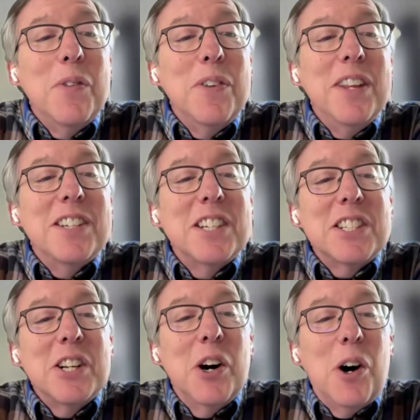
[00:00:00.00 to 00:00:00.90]
how working with the
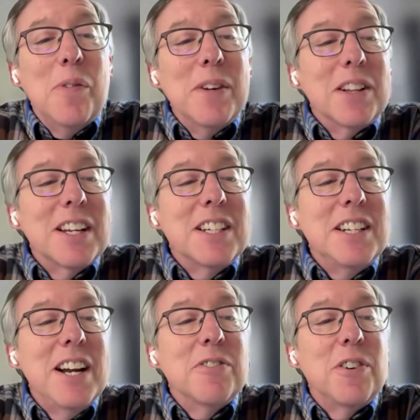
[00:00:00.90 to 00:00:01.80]
existing Alma
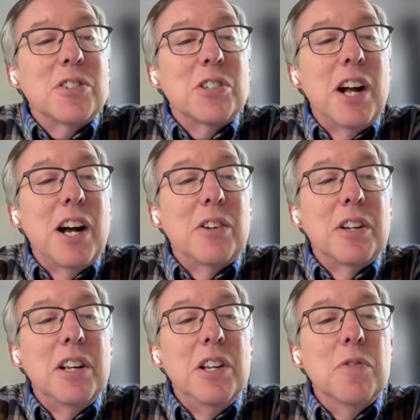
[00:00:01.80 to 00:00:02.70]
linked data
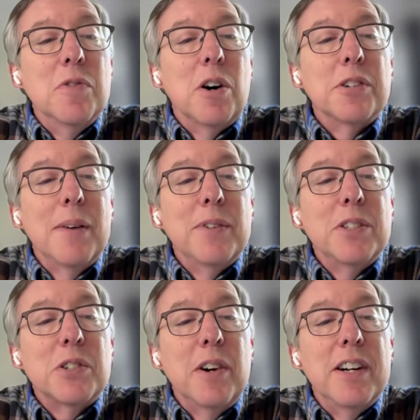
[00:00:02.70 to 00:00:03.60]
functionality you've all
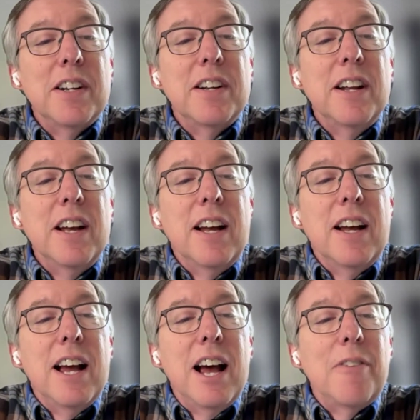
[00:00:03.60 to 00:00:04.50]
demonstrated
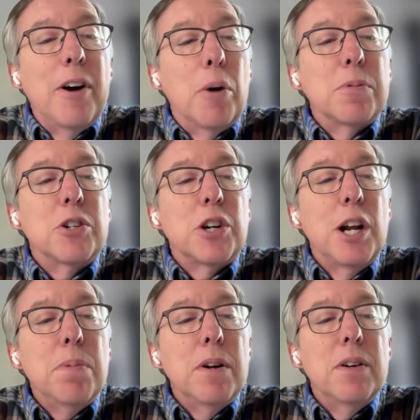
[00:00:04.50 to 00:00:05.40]
have helped
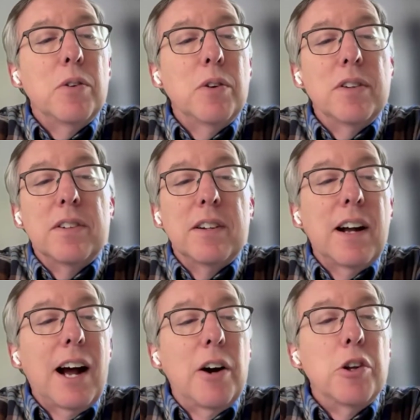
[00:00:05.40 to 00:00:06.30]
shape
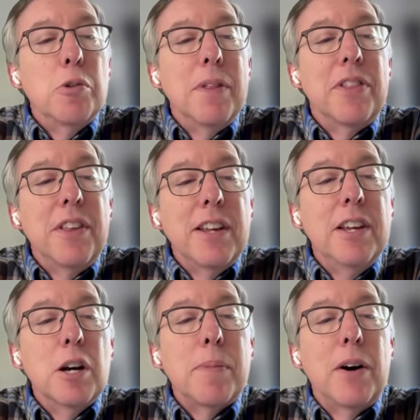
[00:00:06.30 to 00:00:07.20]
how you've been
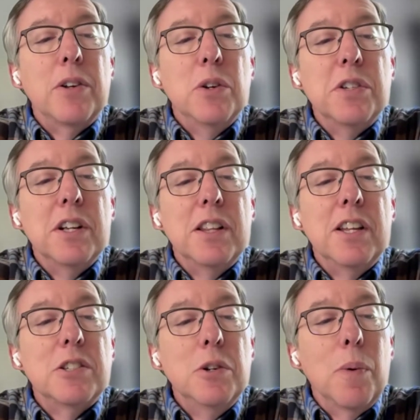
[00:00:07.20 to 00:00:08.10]
thinking about
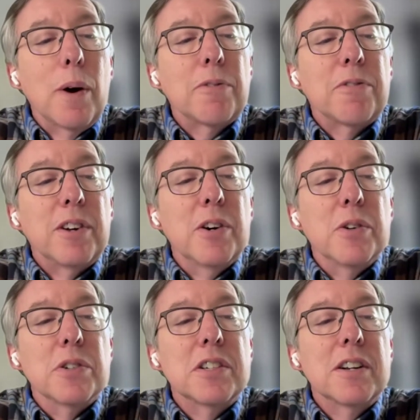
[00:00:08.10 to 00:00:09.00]
using these new
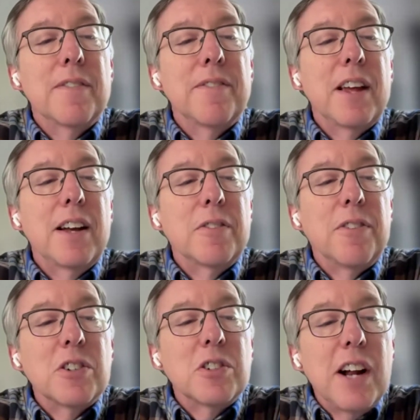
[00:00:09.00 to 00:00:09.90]
workflows
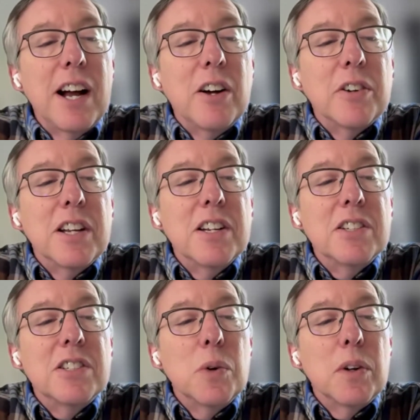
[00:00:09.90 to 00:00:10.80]
and the
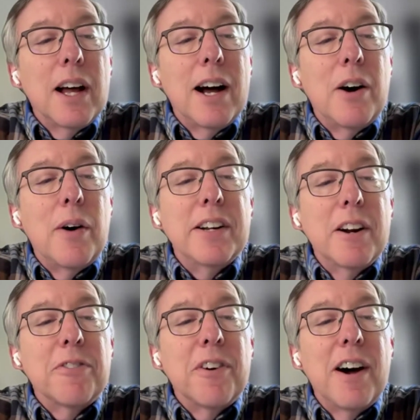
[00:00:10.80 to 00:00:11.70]
functionalities to allow
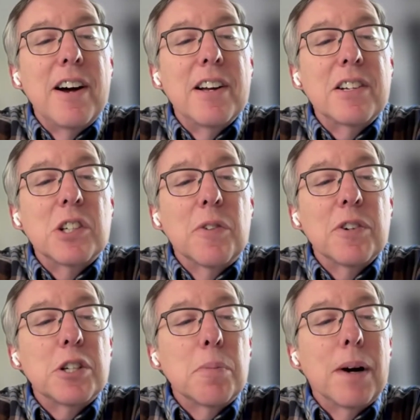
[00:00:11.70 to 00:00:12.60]
identifying,
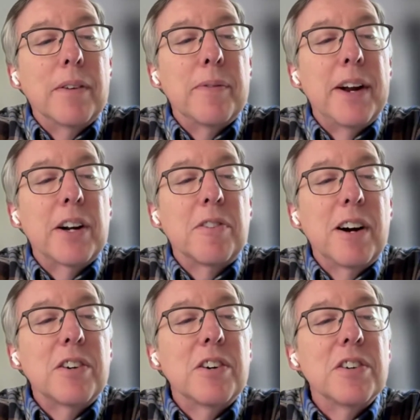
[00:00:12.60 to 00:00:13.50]
surfacing
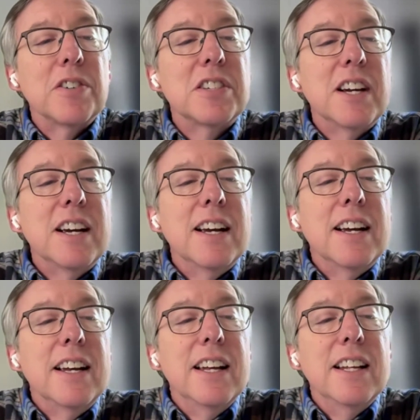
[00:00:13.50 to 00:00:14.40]
problematic records